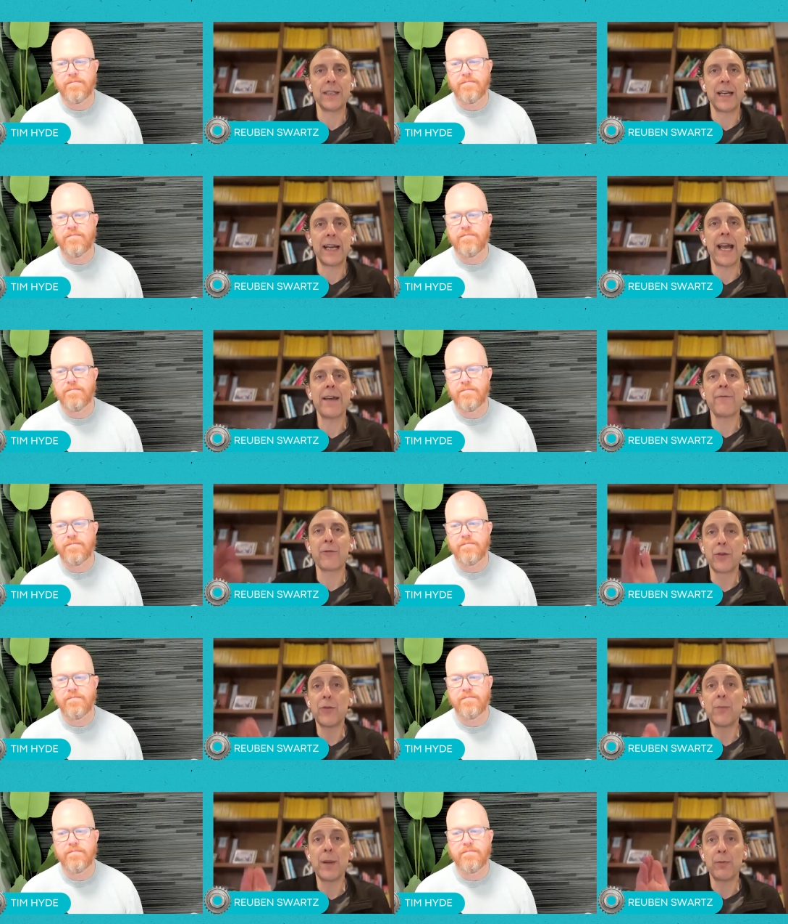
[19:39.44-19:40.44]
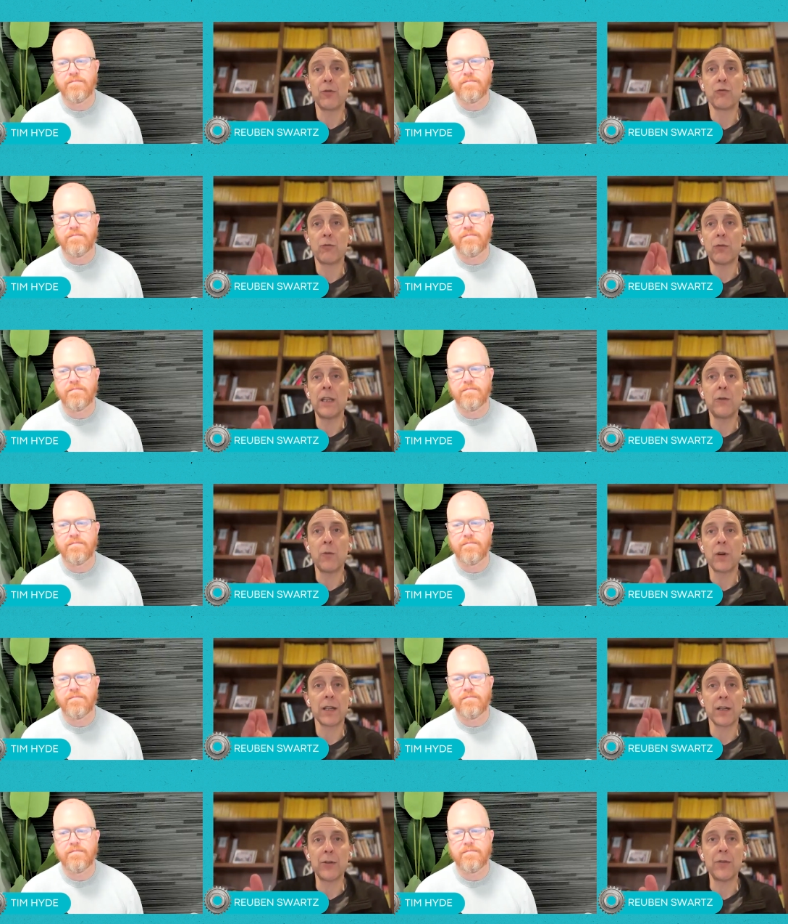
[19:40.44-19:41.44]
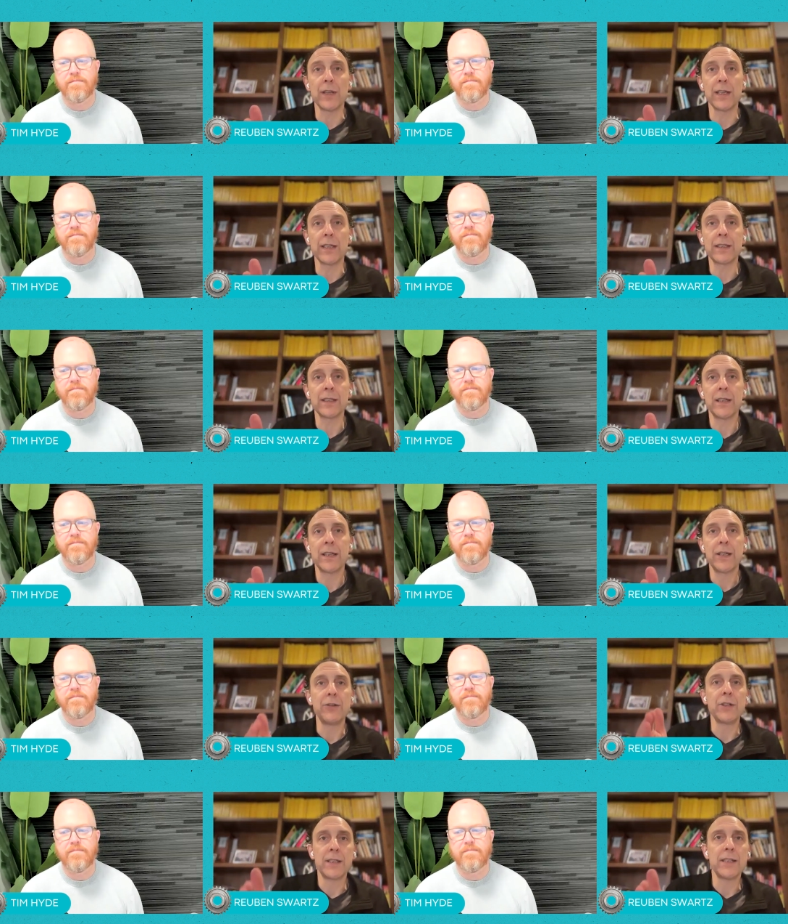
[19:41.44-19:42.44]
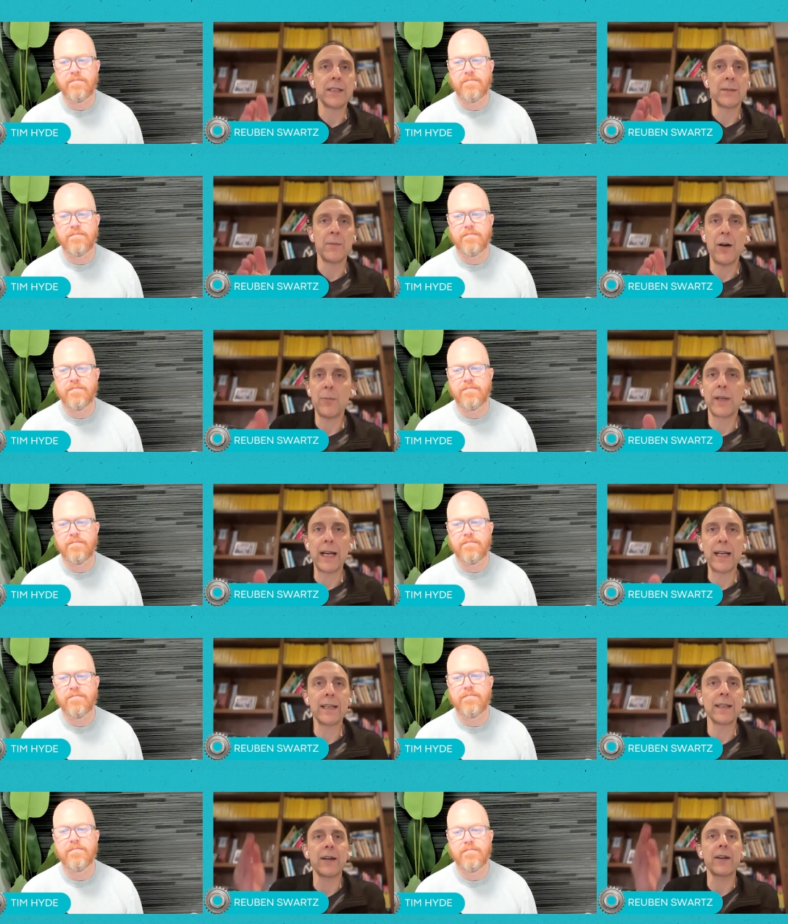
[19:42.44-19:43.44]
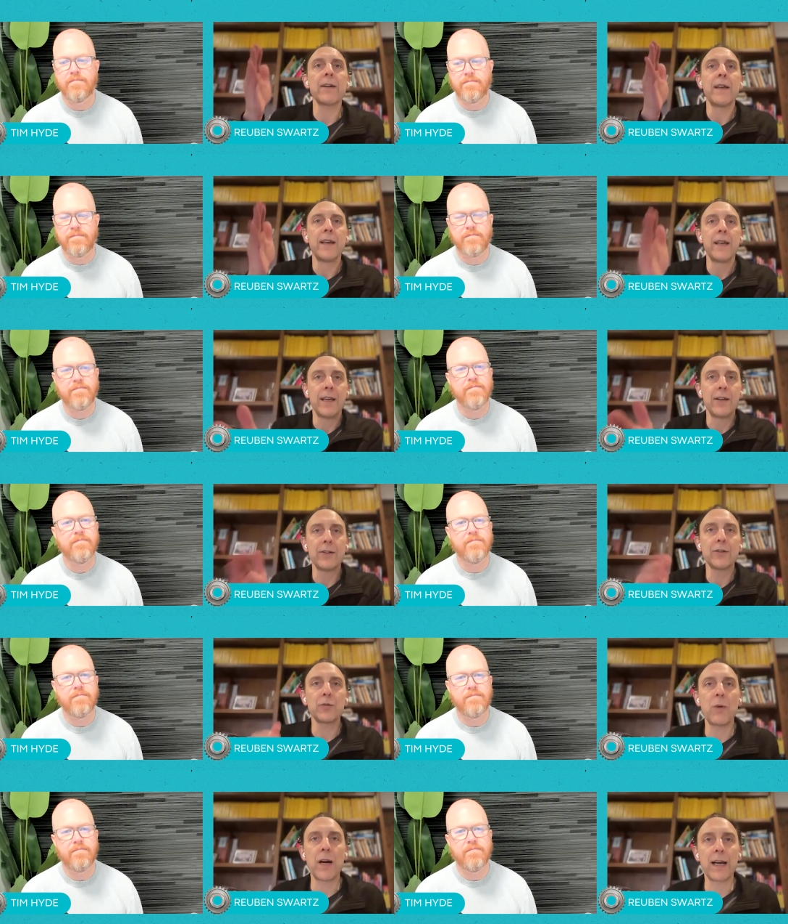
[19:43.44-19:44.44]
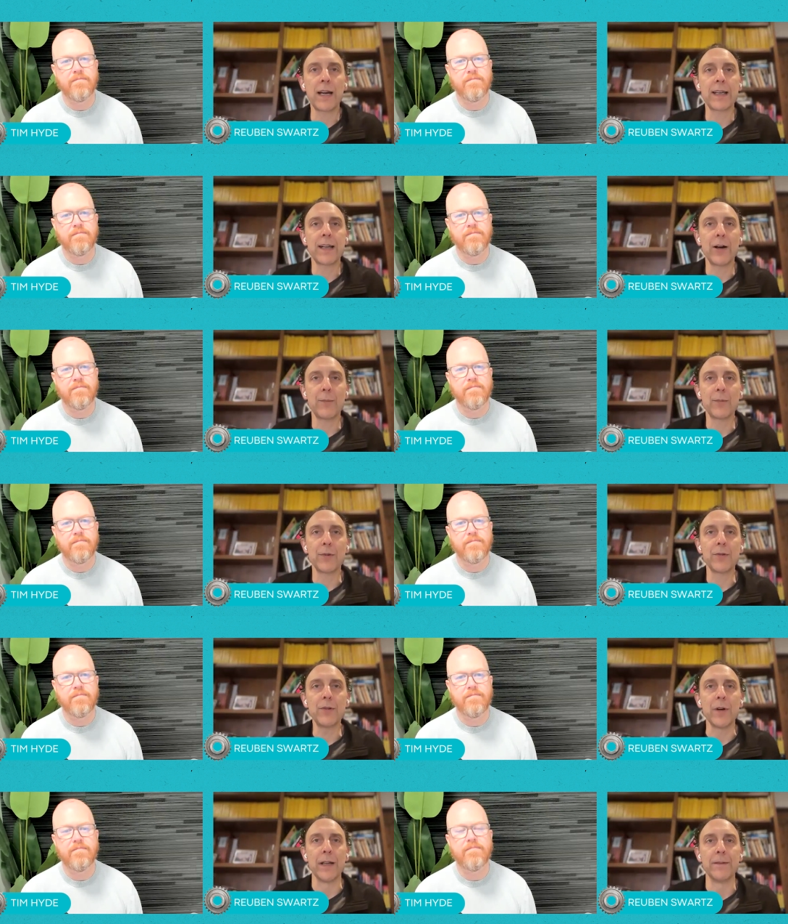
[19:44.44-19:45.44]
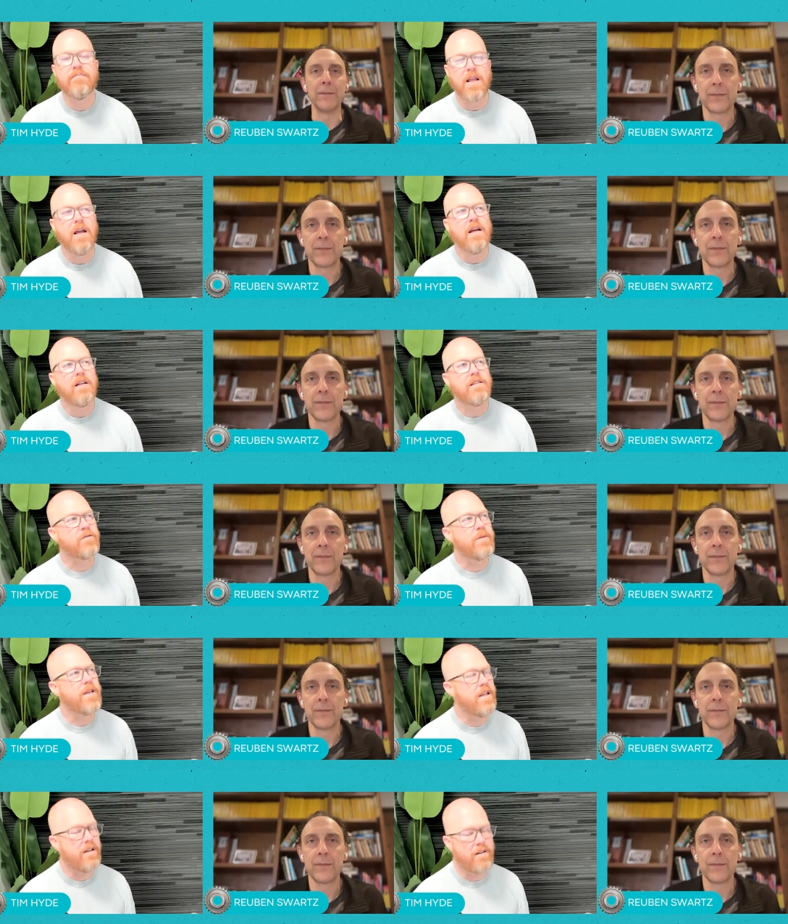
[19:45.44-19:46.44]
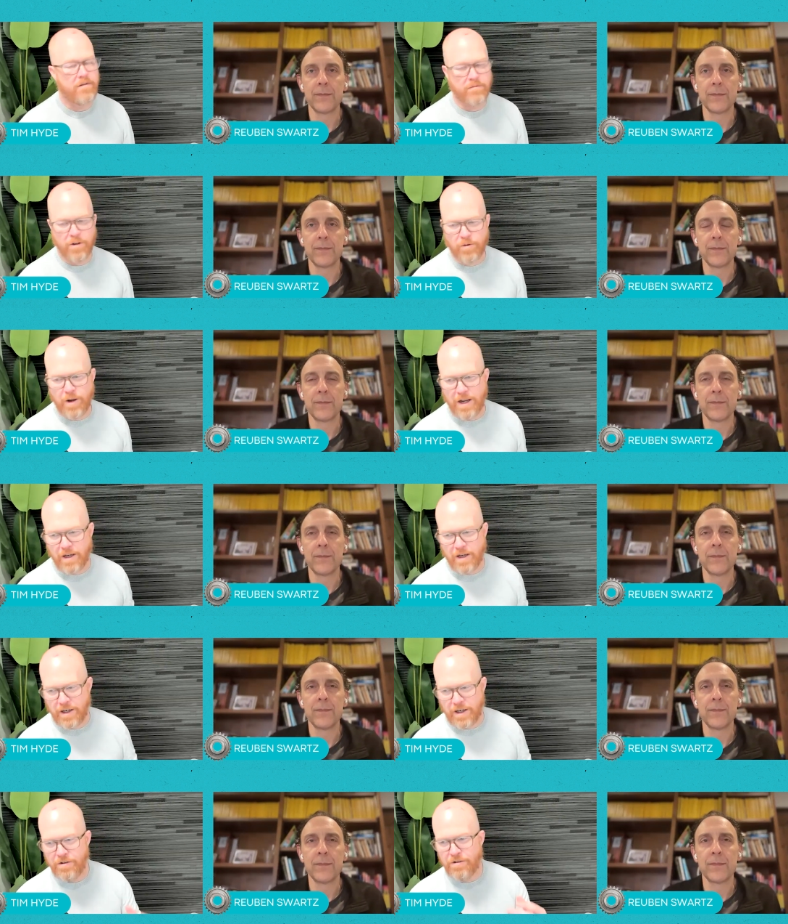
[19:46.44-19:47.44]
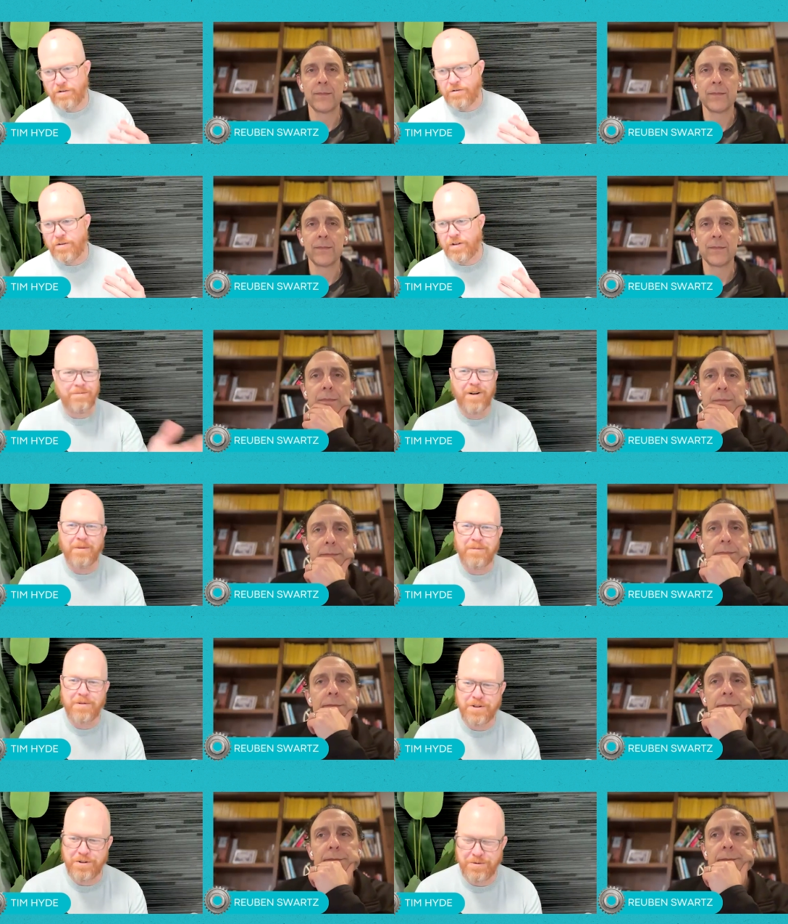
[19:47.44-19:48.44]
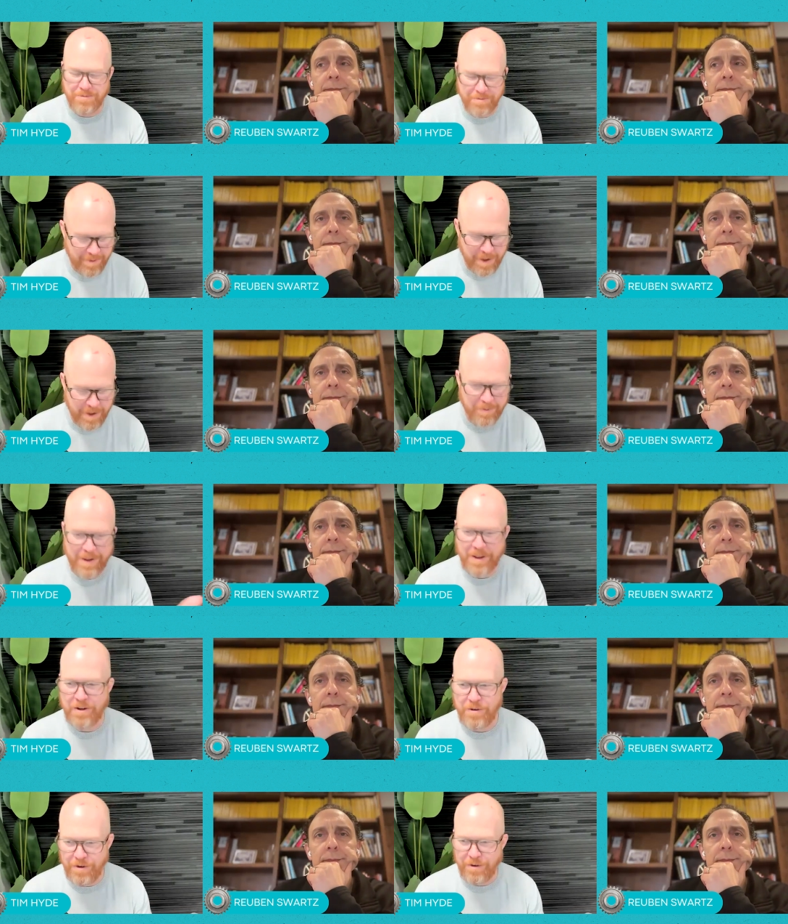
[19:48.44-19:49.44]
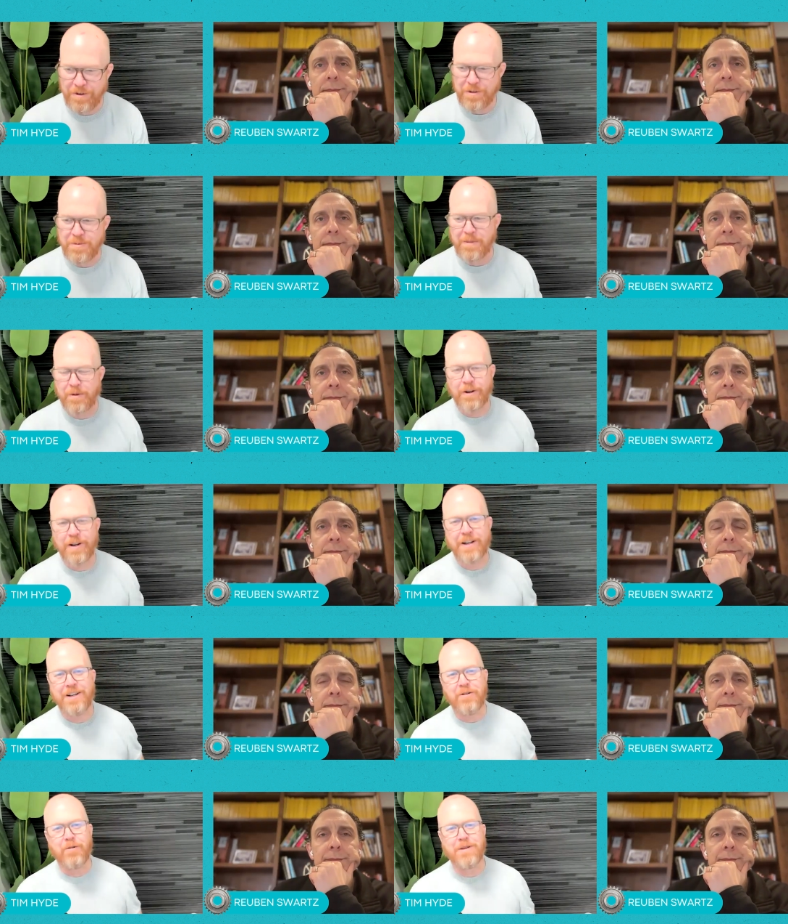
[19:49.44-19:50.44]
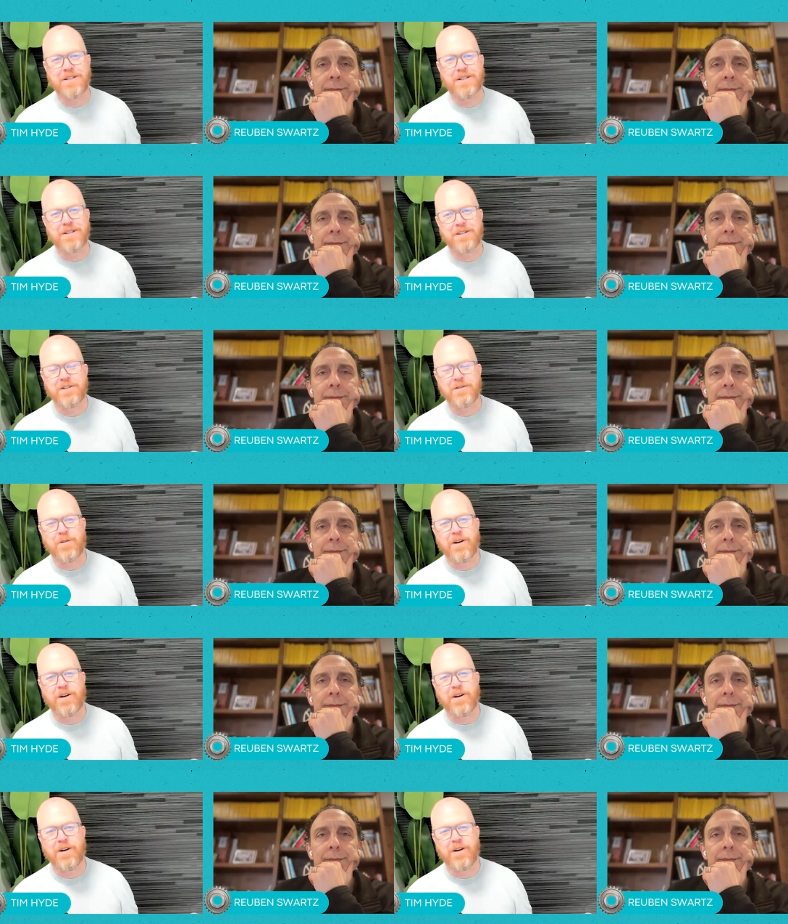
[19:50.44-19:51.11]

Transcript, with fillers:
Speaker 1: of saying, hey, for you people who really want to do this, you just need some help getting there. Here's why I can help
Speaker 2: you do it. me real quick, I know, I presume, I don't know whether you use Mimiran in your business as